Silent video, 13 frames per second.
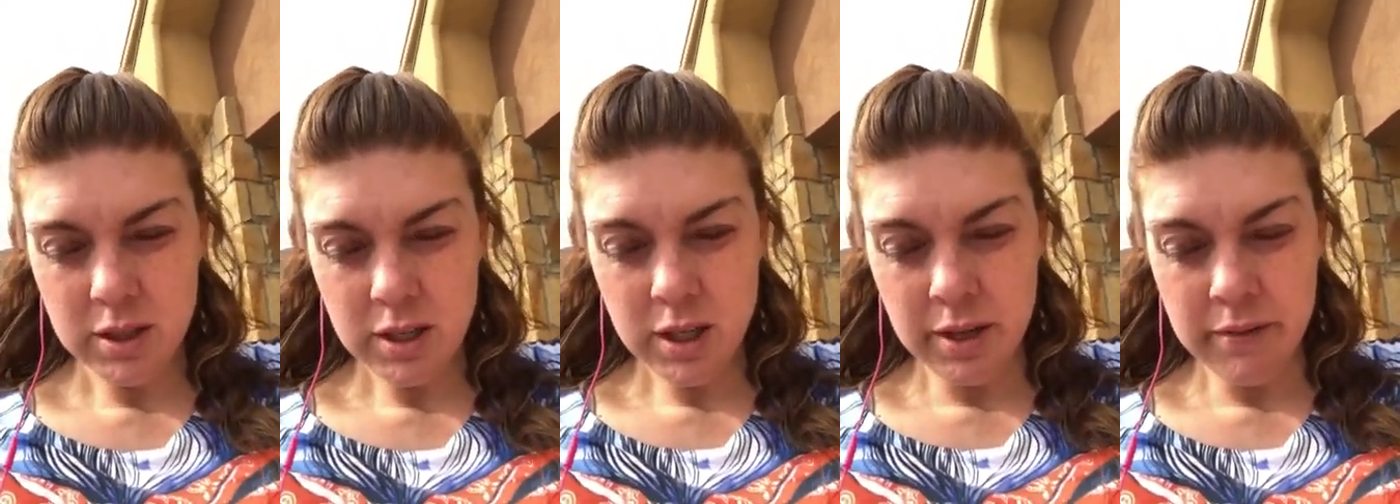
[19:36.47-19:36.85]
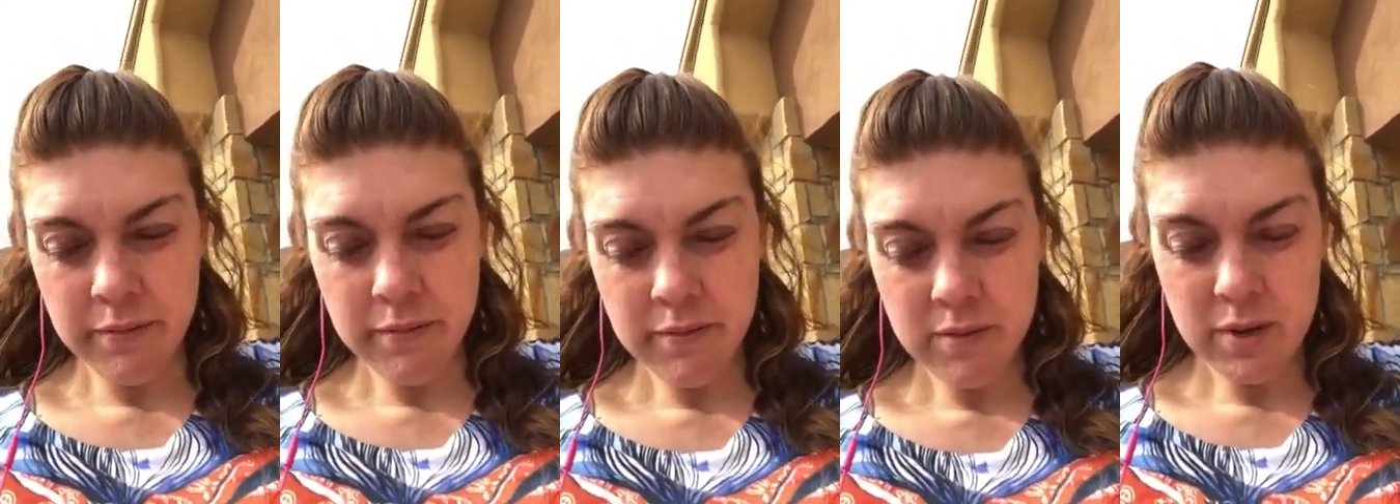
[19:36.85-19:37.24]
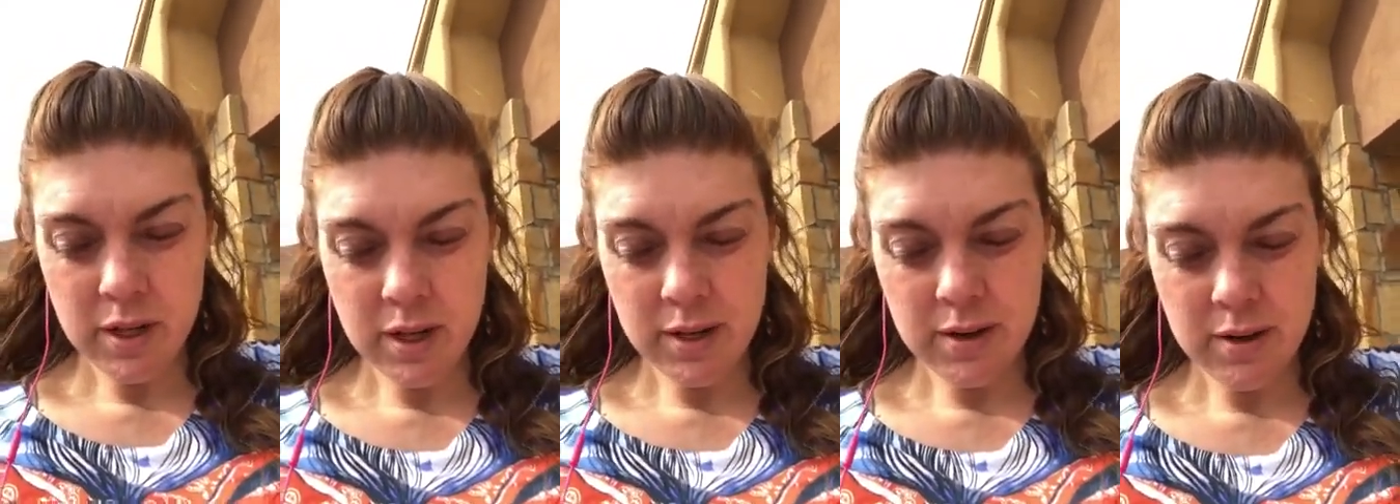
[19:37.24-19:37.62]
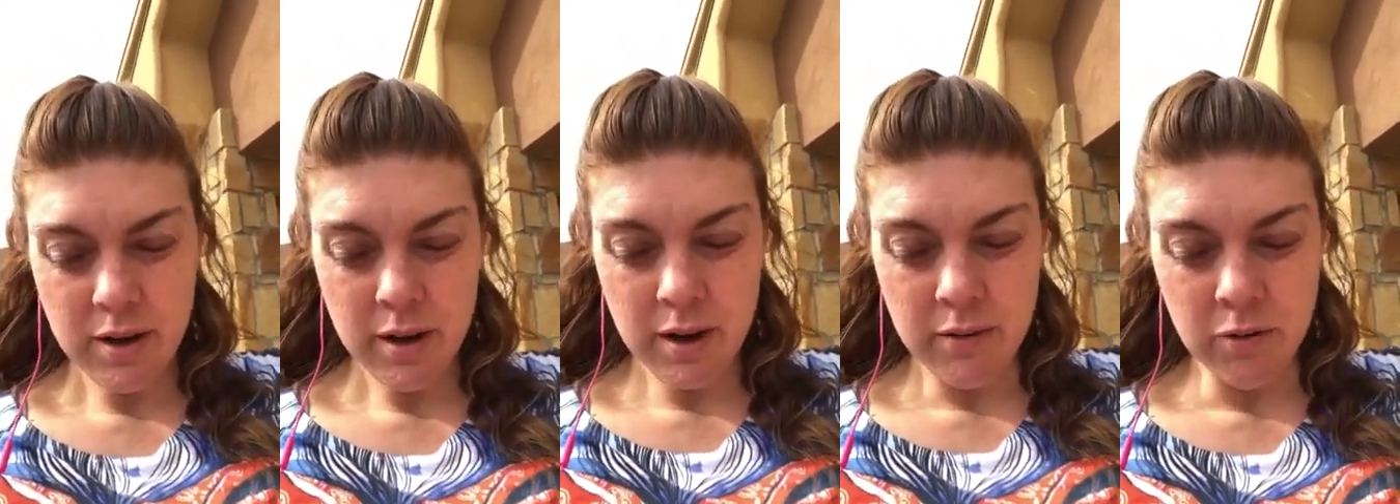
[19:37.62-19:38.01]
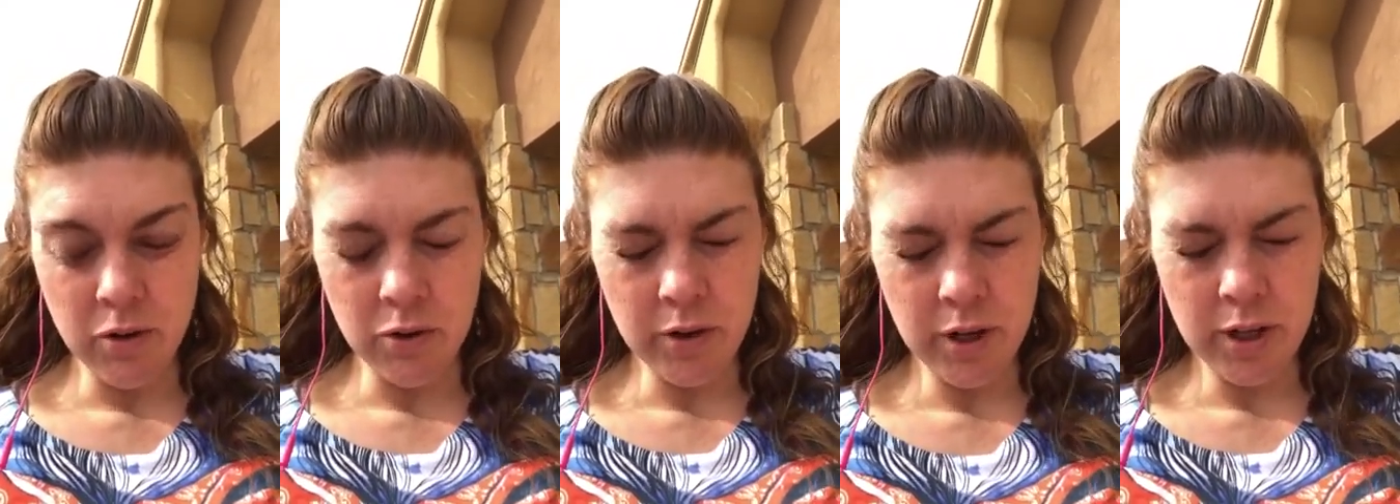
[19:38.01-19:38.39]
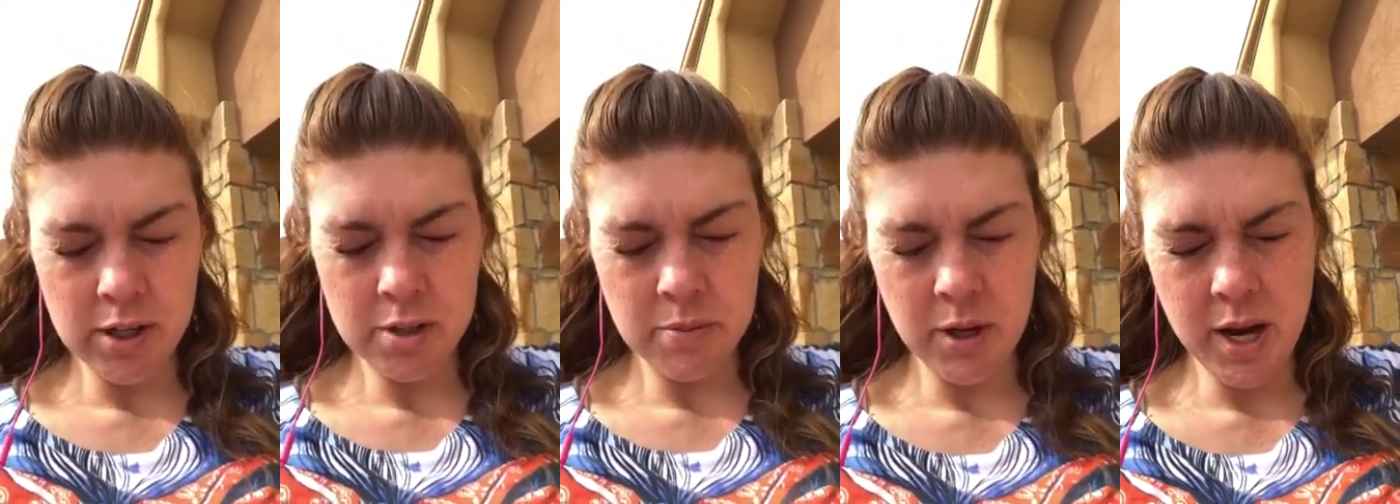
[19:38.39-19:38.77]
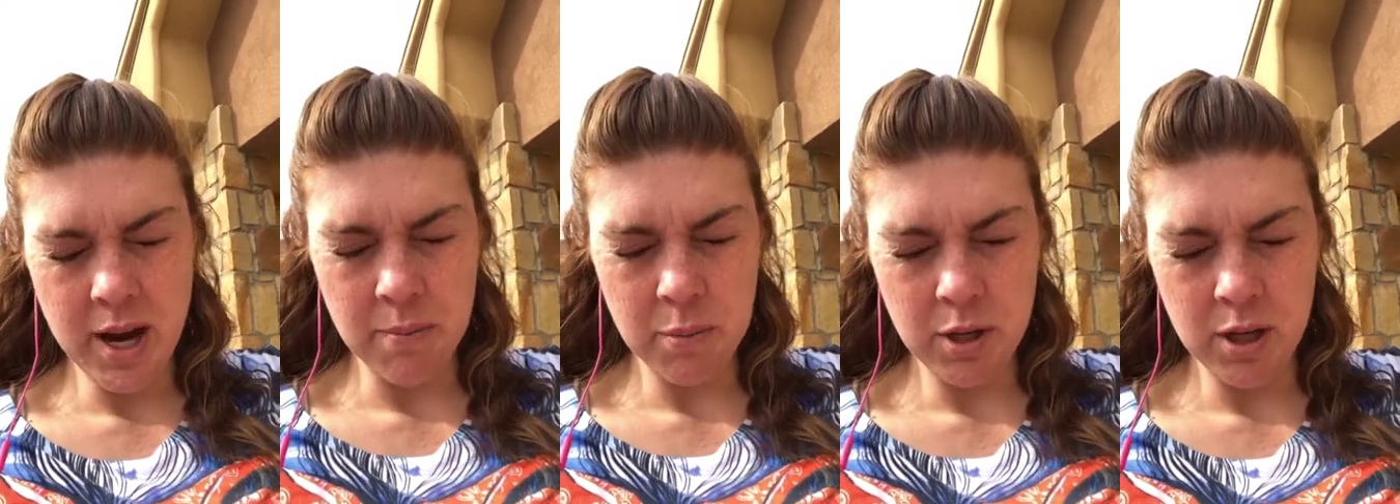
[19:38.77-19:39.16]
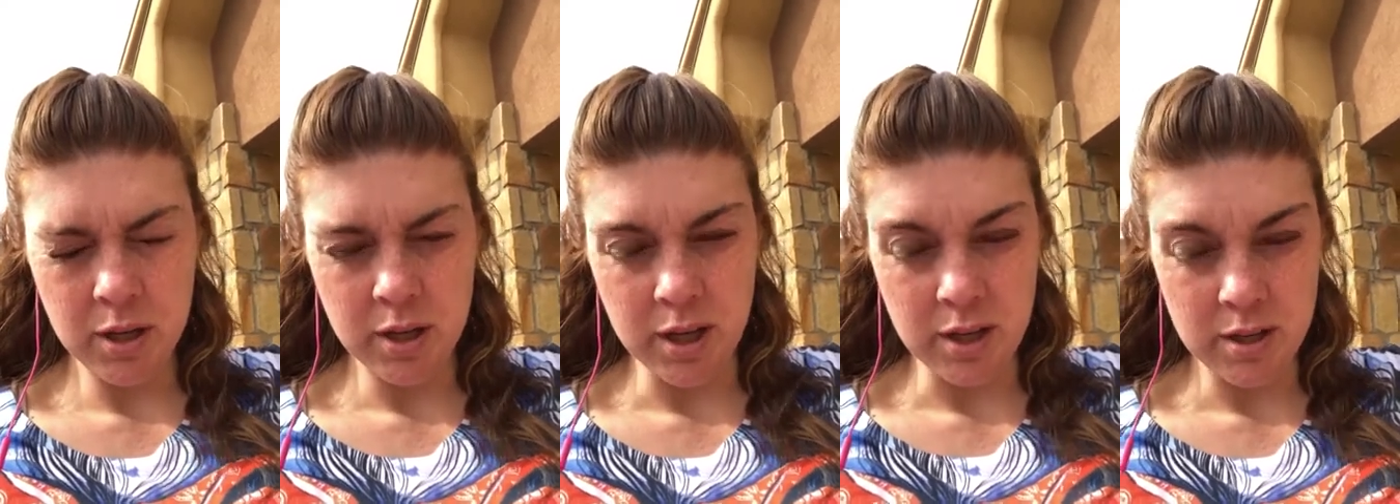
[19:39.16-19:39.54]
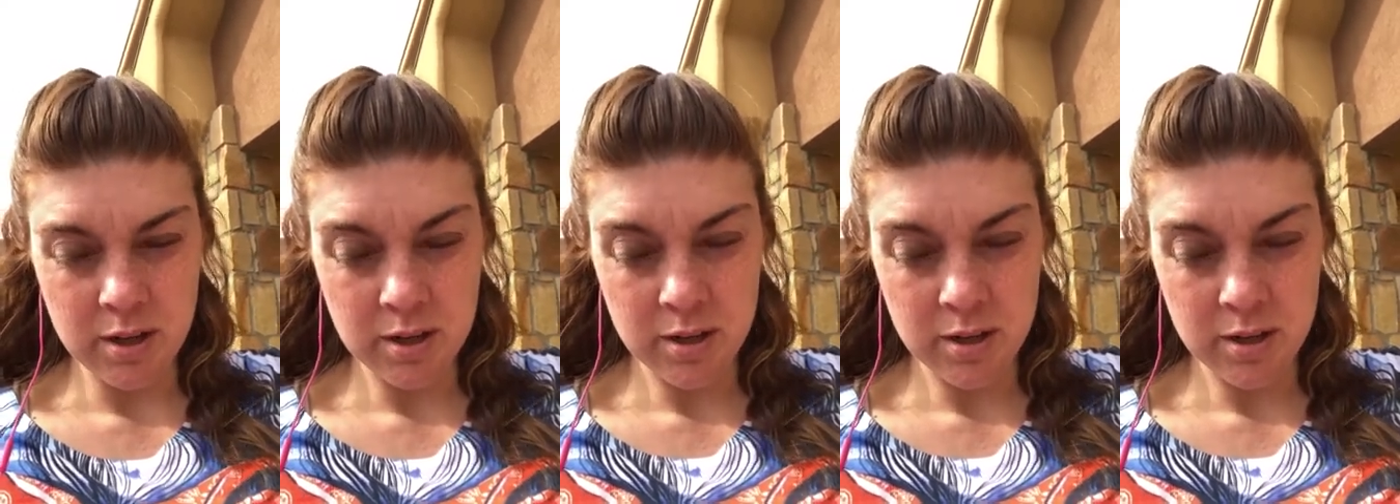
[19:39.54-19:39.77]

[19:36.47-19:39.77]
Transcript: I'm learning to be happy again.